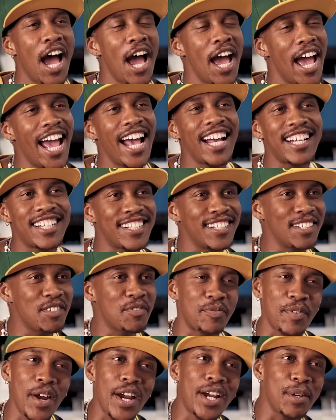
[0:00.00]
I
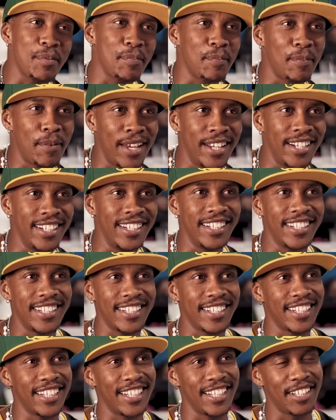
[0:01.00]
actually
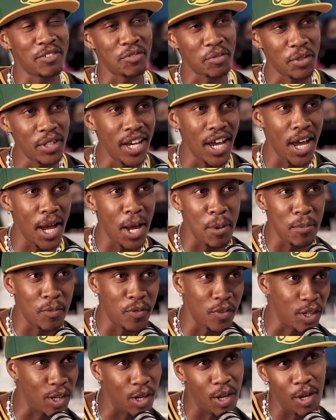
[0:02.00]
recommend rehab
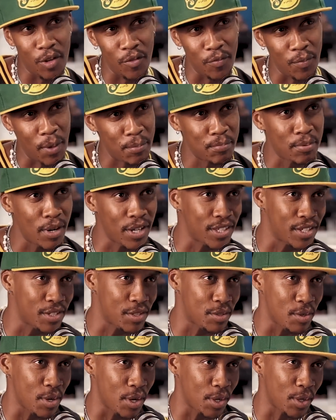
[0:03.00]
for a lot of my
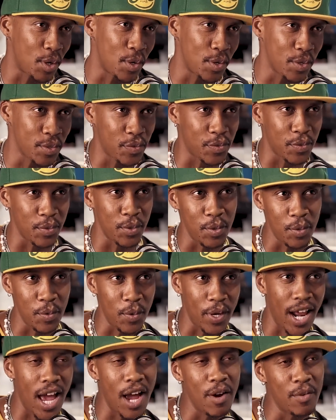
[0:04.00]
brothers oh, yeah, who are going
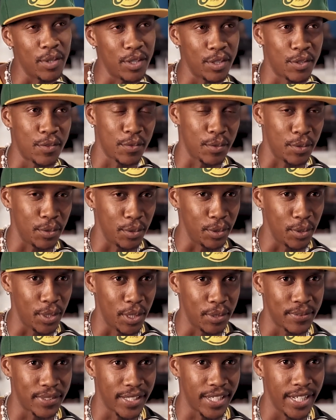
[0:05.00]
through what I went through. You
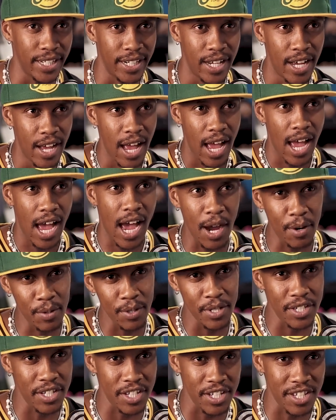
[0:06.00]
know what I'm saying? I
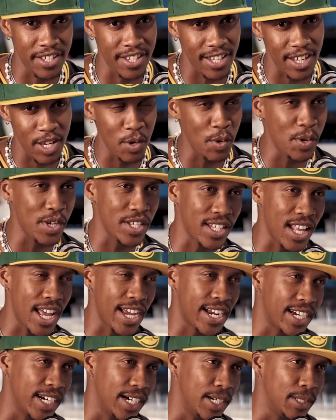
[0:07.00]
was just, it was
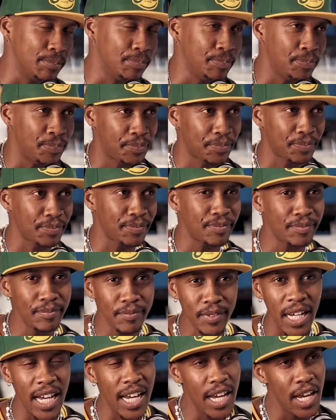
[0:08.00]
like. um
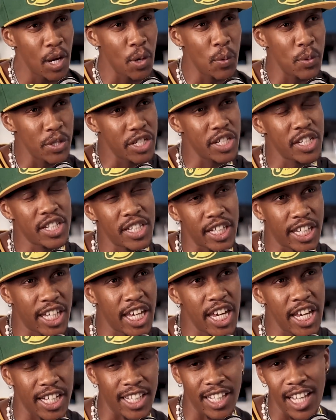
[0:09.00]
it was just the
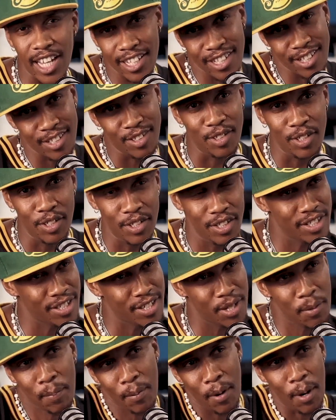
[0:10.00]
kick, like you know,
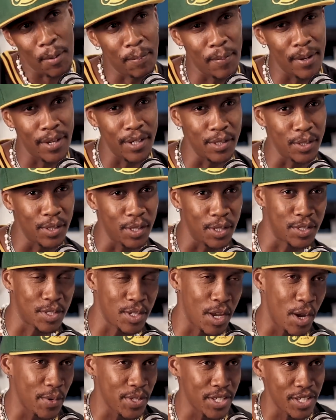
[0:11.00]
it's hip hop, man. You know,
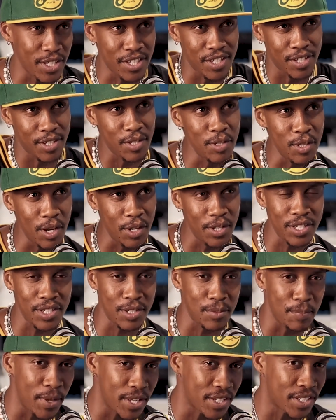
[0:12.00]
that, so I was yeah. just you know I was
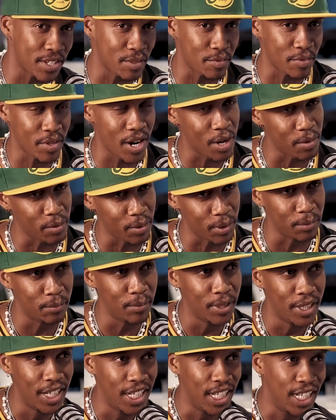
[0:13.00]
just messing around with him.